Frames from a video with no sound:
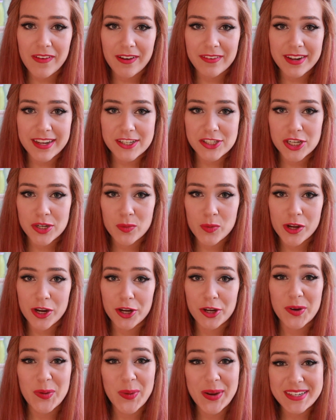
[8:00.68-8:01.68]
foundation we
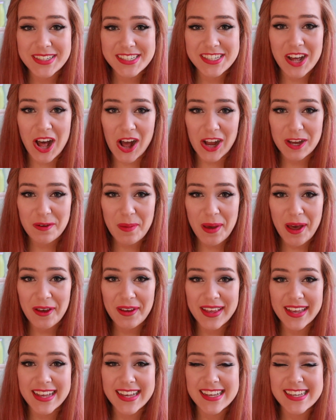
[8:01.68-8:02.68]
are going to talk
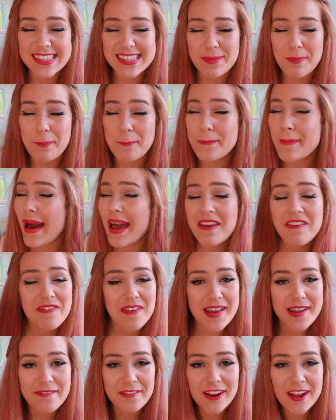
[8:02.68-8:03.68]
about is my
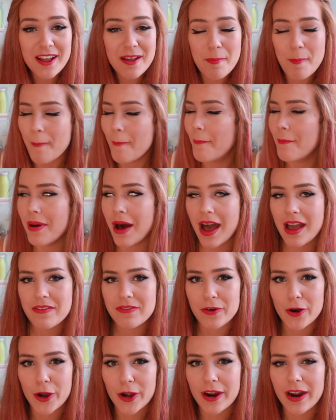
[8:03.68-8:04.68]
favorite by
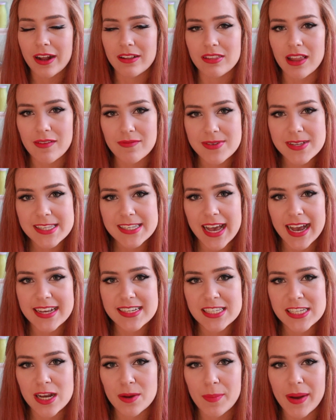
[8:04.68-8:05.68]
far. I love this guy
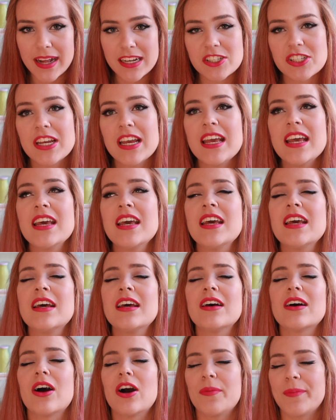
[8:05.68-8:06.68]
so much.
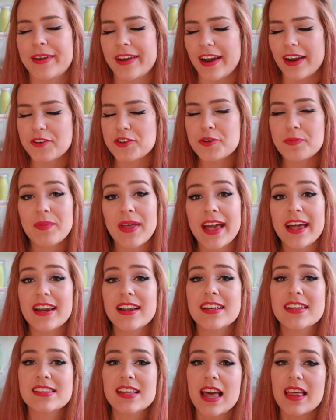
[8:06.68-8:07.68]
Oh my gosh, it
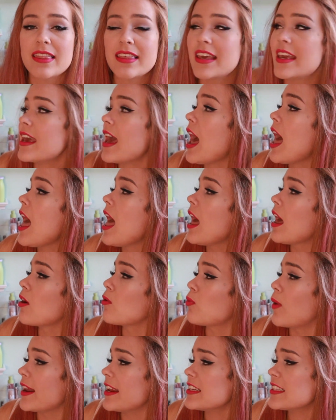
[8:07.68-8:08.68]
is the
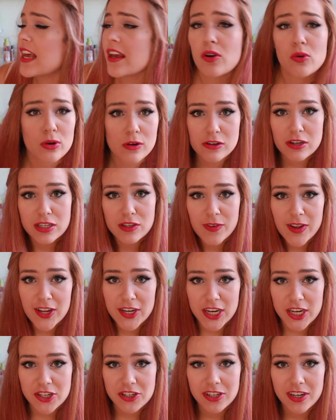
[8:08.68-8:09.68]
Ready Set Gorgeous
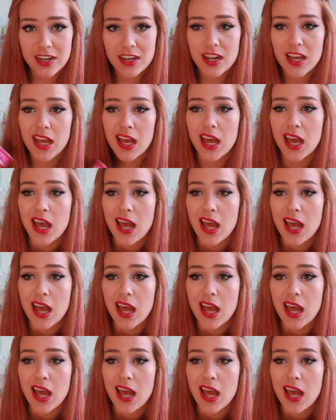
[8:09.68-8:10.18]
foundation,